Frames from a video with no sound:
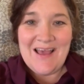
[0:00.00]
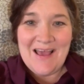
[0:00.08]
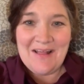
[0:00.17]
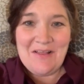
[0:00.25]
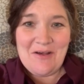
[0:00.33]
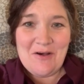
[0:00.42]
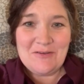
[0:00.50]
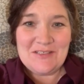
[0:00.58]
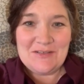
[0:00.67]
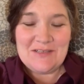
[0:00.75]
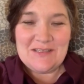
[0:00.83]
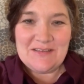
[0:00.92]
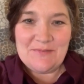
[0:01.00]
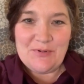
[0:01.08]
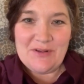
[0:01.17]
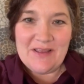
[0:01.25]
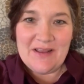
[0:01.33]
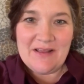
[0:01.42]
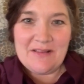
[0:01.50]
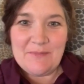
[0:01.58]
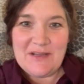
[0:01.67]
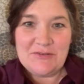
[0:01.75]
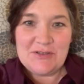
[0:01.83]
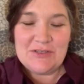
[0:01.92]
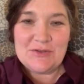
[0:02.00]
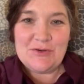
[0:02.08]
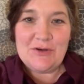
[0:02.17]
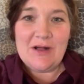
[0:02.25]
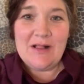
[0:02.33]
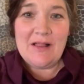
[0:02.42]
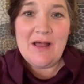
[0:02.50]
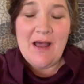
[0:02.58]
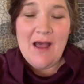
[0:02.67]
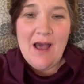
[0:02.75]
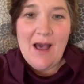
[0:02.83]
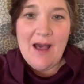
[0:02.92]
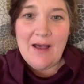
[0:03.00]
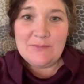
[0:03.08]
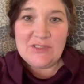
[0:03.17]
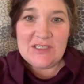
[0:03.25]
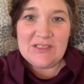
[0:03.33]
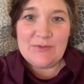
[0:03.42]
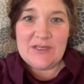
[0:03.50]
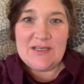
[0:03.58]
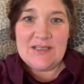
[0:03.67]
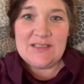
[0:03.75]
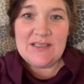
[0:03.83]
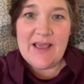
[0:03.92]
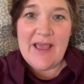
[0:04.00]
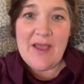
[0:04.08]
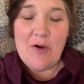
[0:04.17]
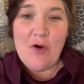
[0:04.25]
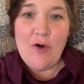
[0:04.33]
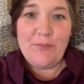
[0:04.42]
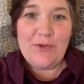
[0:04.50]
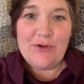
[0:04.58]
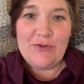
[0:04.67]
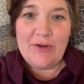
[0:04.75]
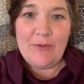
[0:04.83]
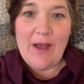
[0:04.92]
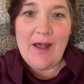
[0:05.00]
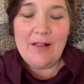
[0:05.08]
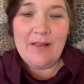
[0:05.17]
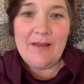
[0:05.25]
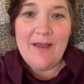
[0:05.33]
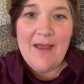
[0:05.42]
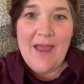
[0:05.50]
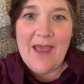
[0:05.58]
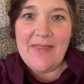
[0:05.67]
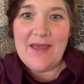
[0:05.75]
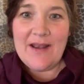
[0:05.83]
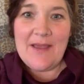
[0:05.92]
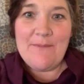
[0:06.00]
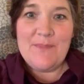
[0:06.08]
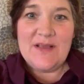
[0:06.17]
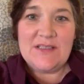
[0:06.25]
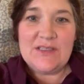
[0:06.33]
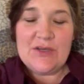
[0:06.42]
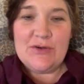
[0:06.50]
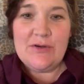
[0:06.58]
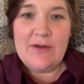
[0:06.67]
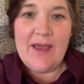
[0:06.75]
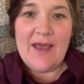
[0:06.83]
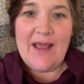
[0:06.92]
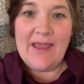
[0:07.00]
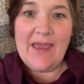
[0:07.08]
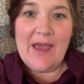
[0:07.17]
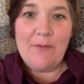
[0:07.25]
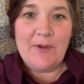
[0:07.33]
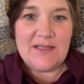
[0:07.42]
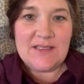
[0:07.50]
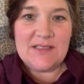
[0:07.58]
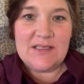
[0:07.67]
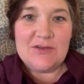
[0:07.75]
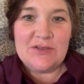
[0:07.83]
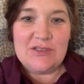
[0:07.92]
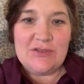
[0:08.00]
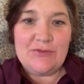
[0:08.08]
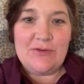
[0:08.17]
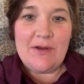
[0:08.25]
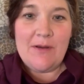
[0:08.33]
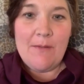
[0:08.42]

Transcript: Hello, students of Brillion Elementary School. Just wanted to say I hope you're doing well and that I miss you, and I can't wait to see you soon.